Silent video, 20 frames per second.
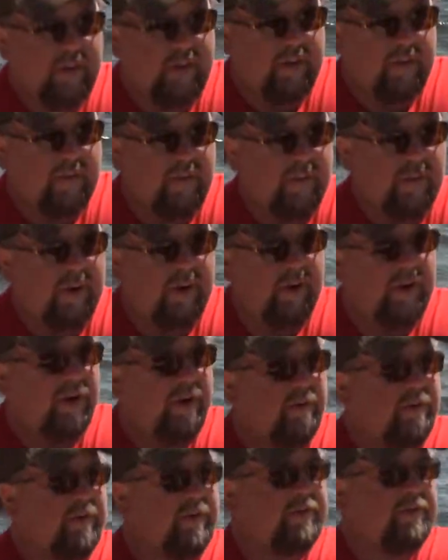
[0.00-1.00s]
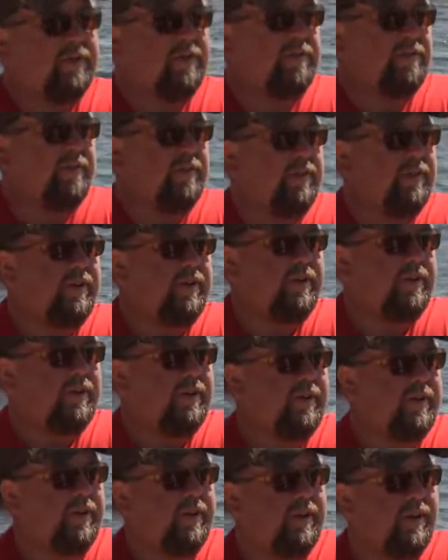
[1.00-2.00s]
for about an hour or so, and
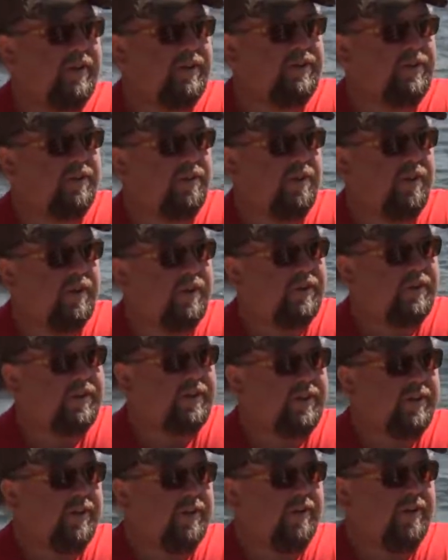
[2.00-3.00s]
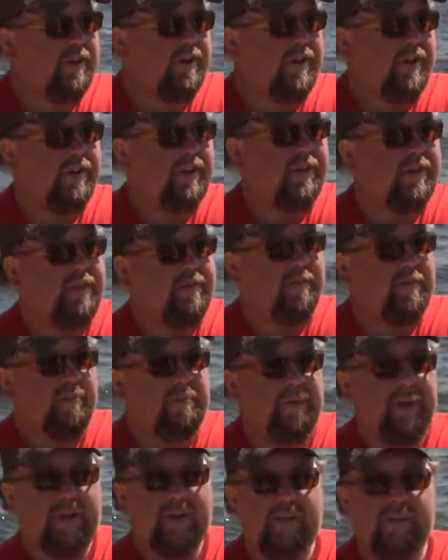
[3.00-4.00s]
had shore lunch on Garden Island, and went
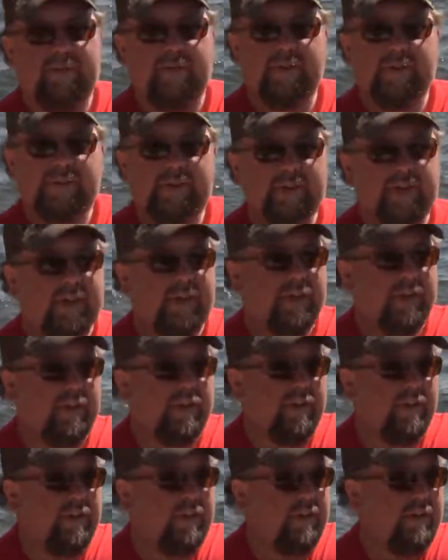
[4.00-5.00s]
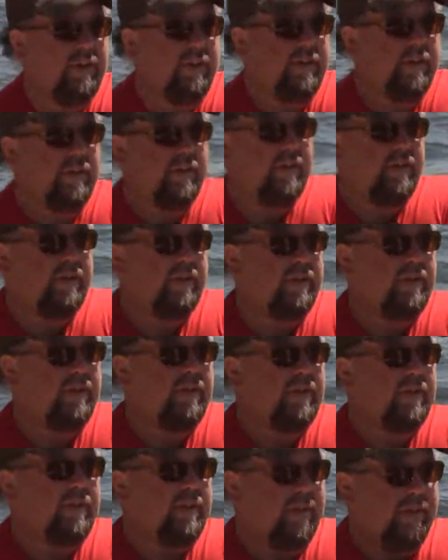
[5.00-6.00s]
back to fishing again. That was your Cummins
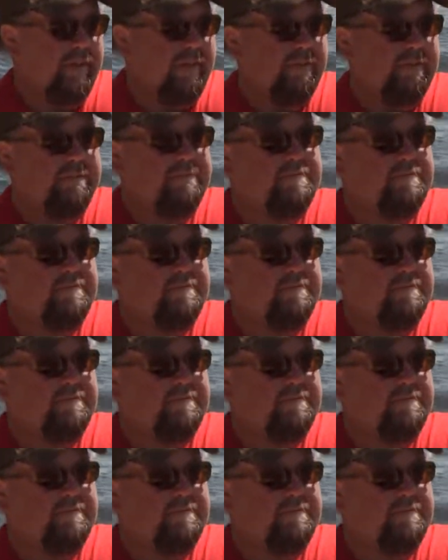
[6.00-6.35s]
group, and then you had